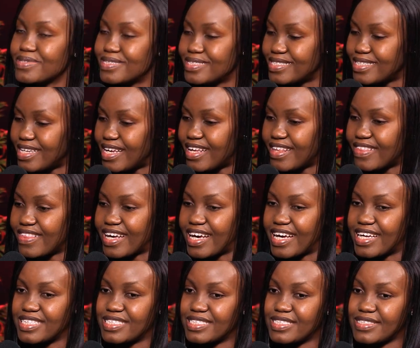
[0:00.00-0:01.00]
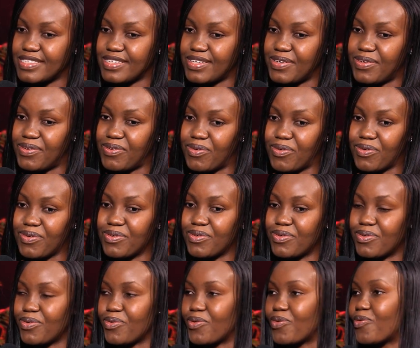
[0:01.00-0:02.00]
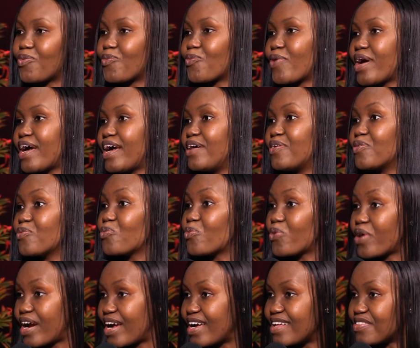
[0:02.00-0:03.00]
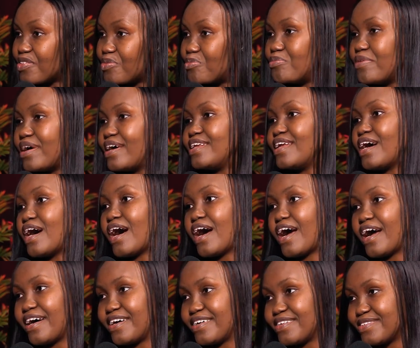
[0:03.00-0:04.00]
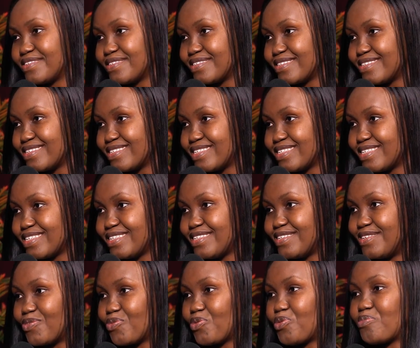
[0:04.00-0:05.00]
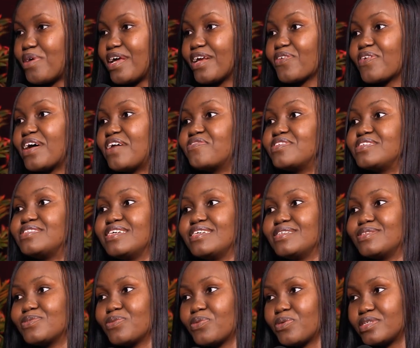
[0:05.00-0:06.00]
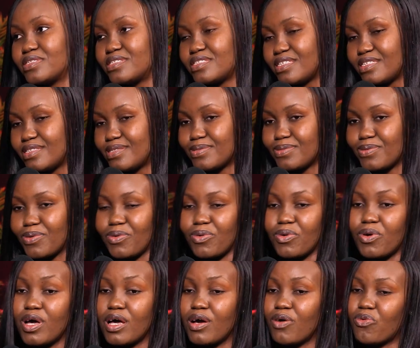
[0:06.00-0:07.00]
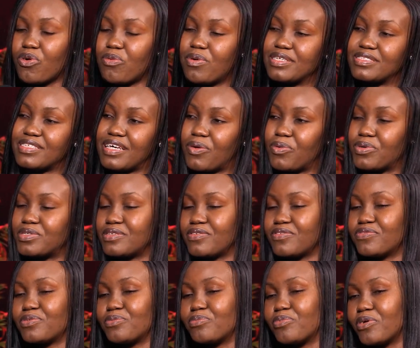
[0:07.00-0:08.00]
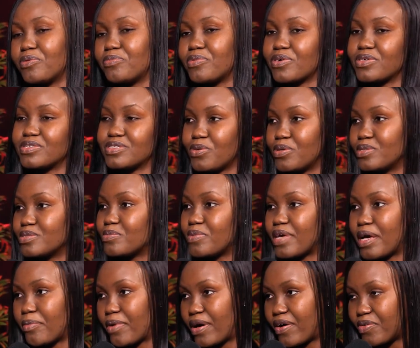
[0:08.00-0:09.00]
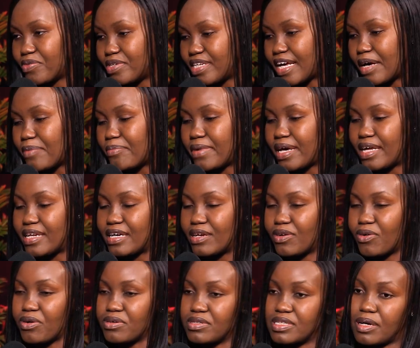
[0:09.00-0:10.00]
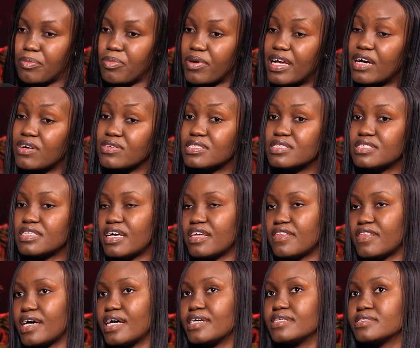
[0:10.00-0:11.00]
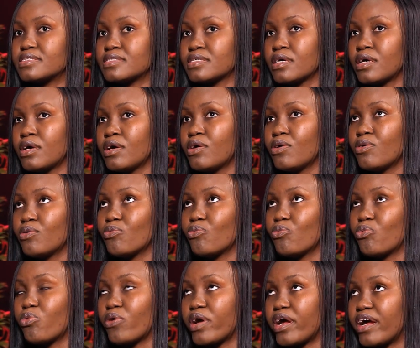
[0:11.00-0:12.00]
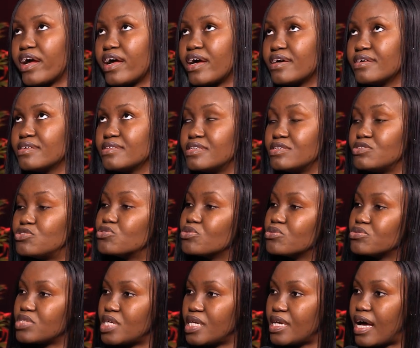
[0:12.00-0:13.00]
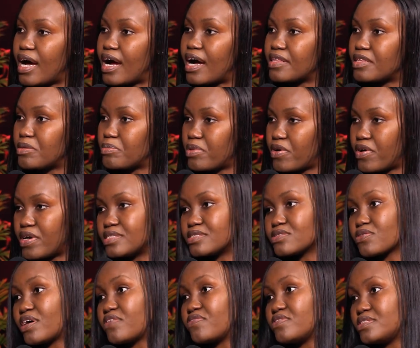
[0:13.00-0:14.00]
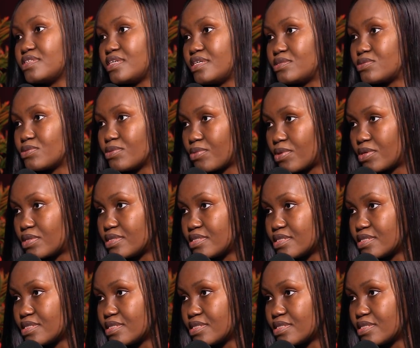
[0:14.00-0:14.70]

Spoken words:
say that, where the men are, the women gravitate towards it. So women started watching football because they want to be around their men and all that. But I would say that where the children are, the parents gravitate towards.